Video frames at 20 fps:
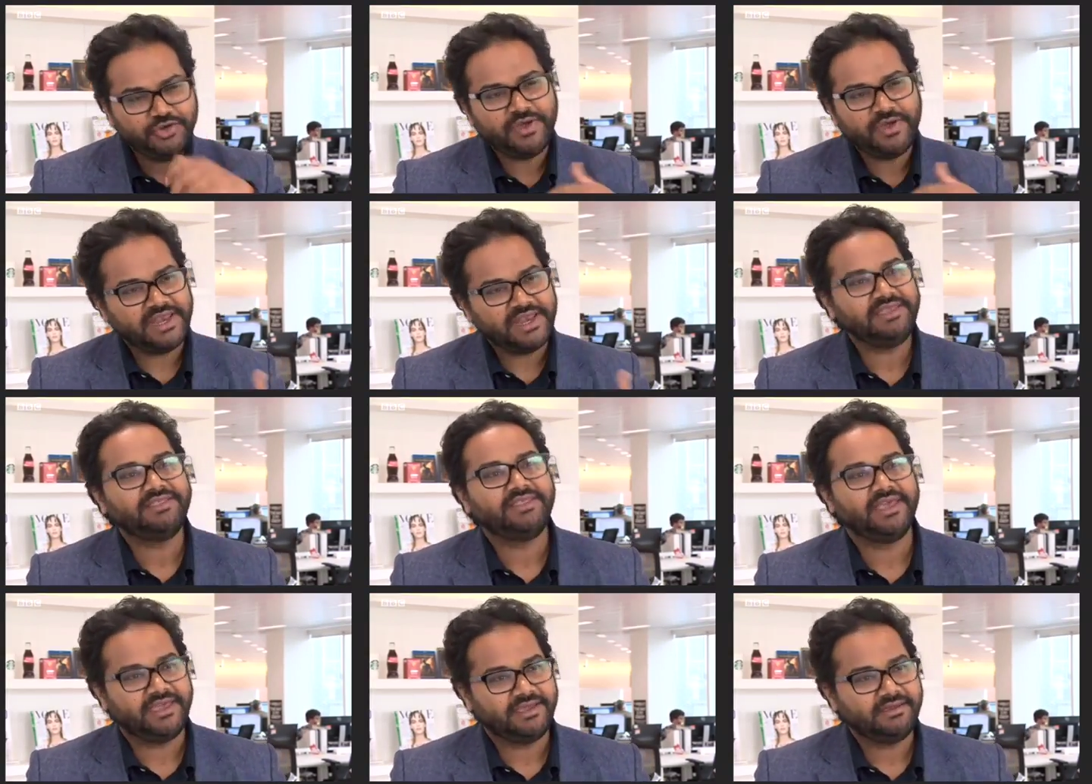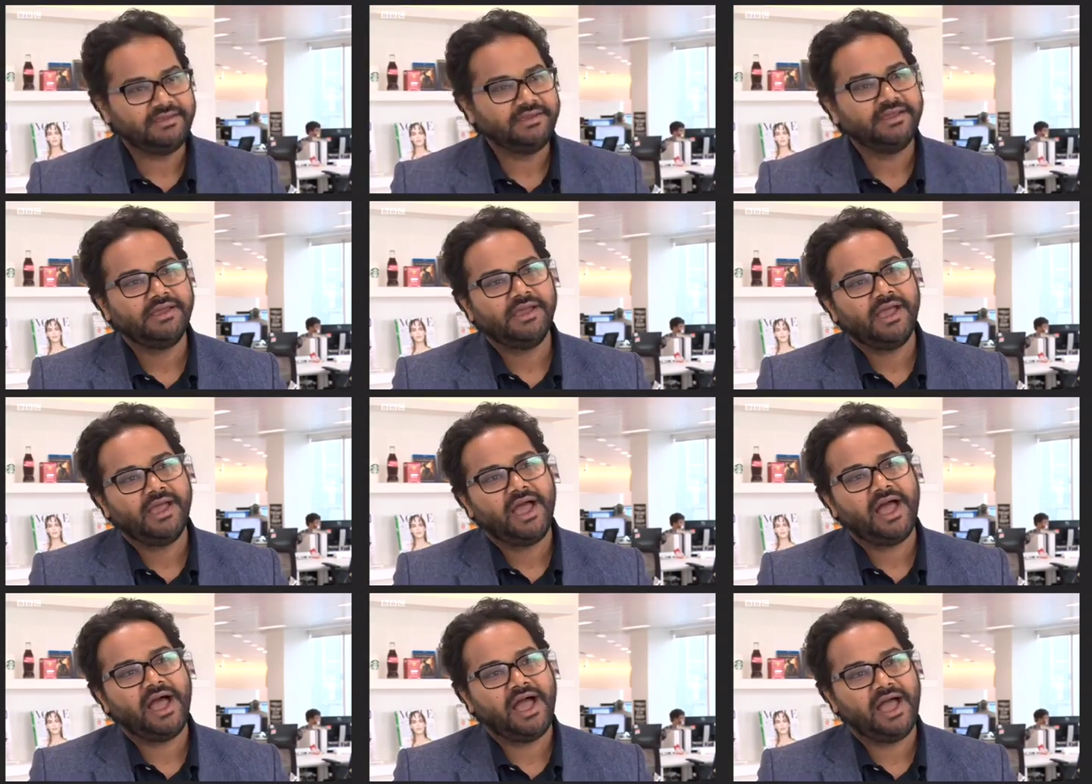do anything
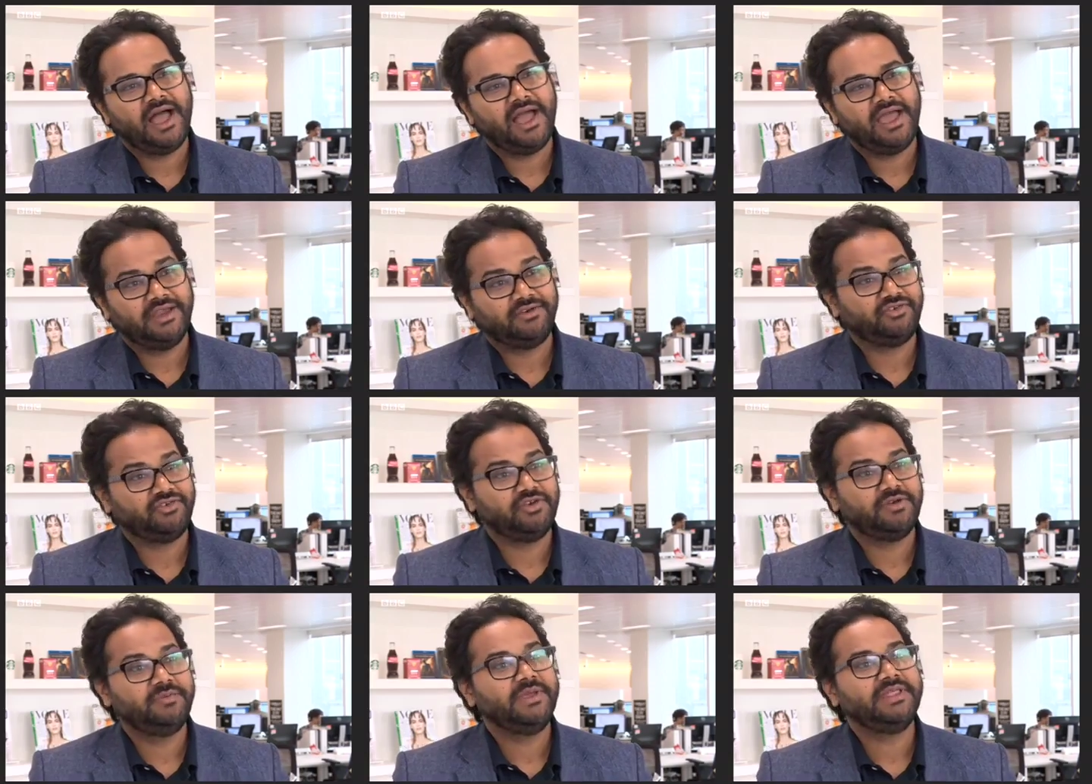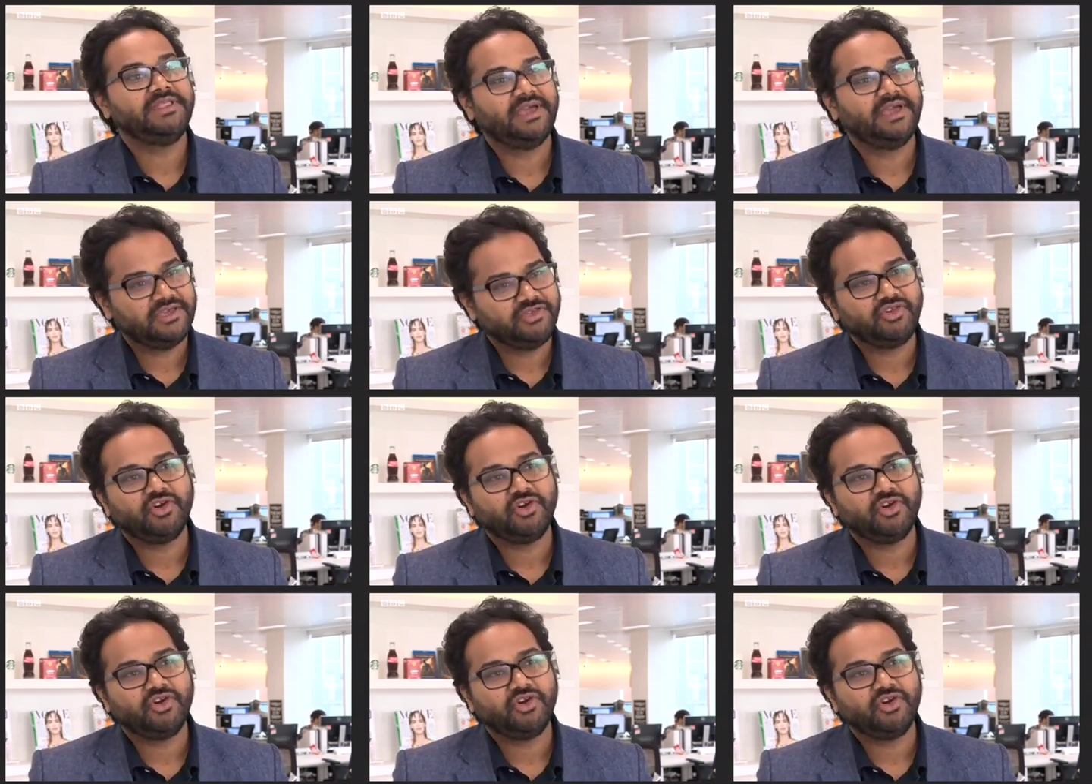uh, it should be their